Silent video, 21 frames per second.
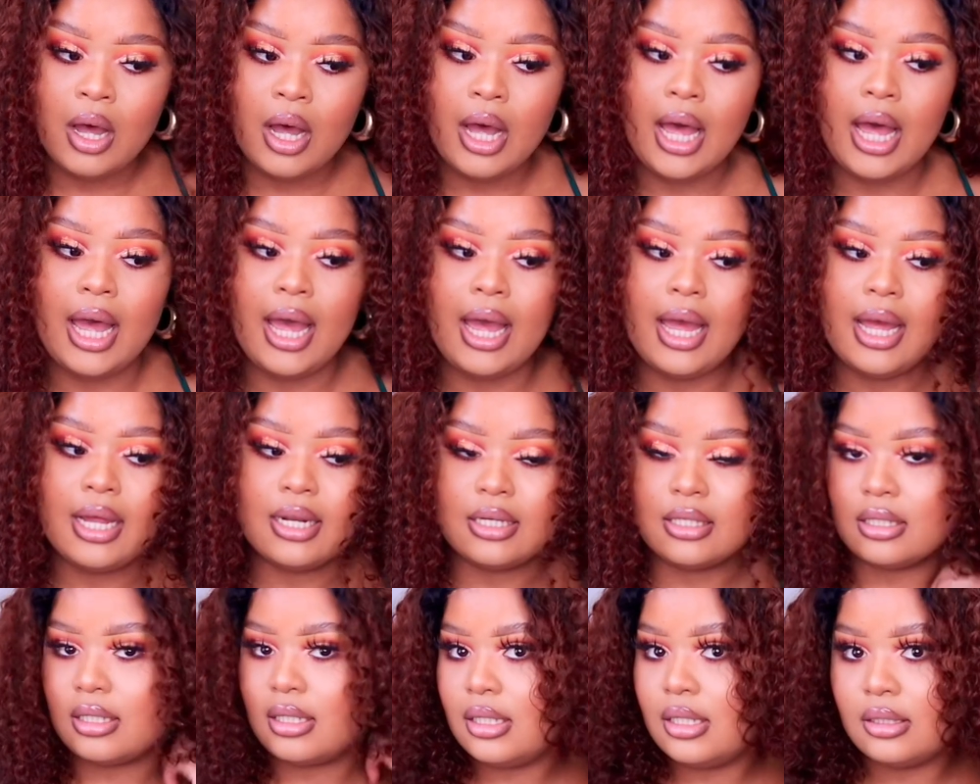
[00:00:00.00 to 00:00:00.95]

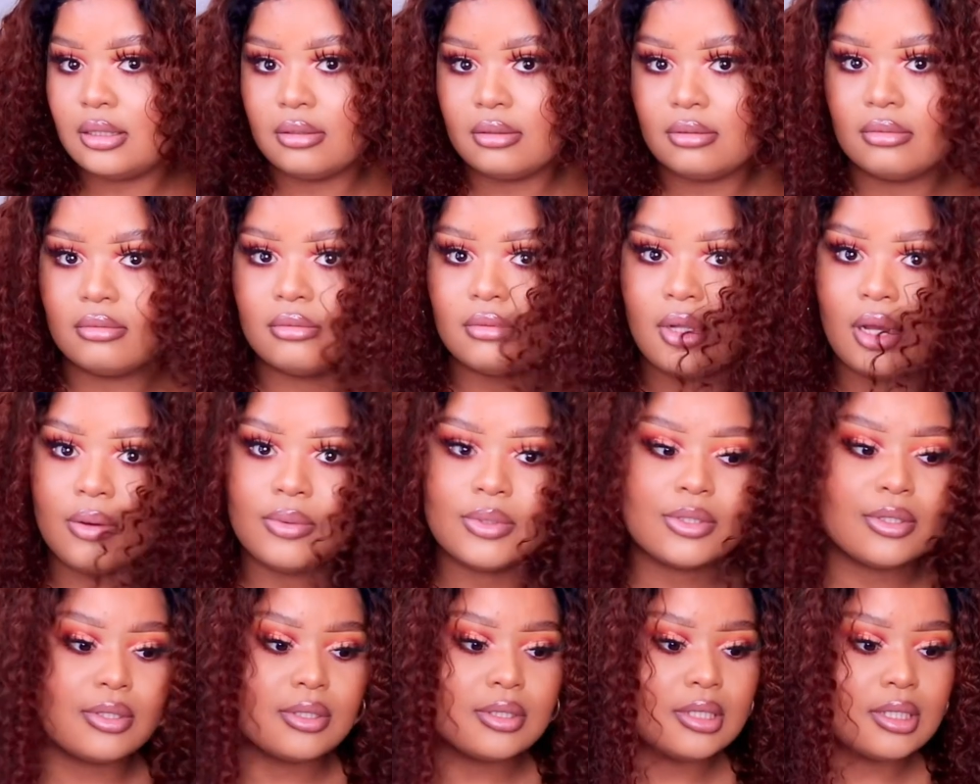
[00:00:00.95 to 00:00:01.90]
and I
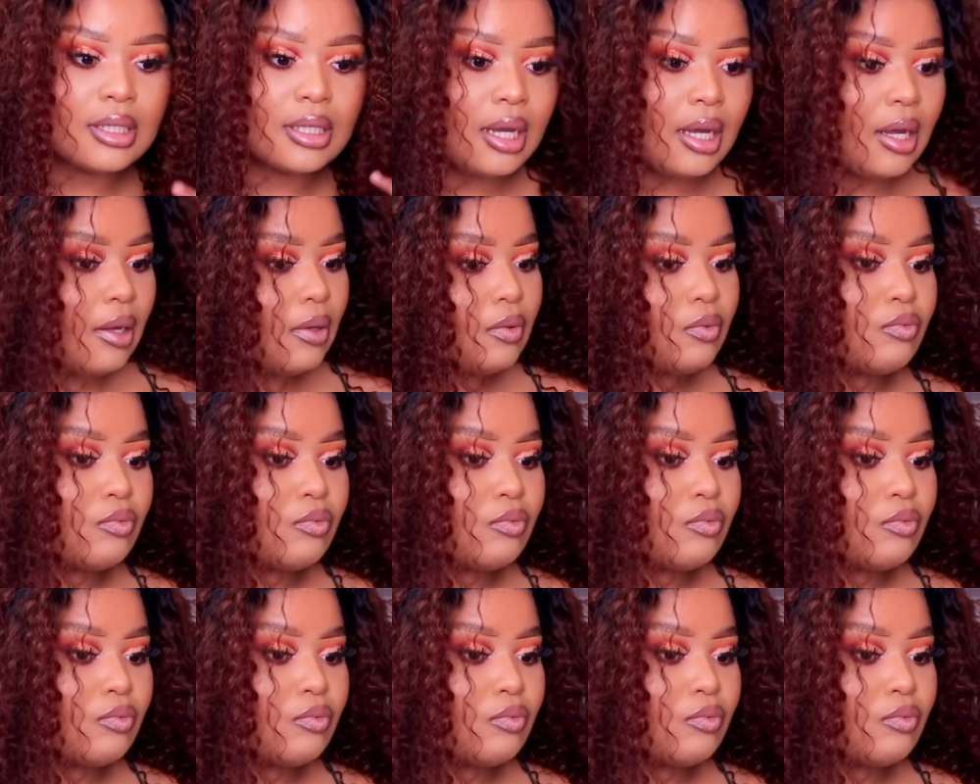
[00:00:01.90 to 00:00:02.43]
was good to go.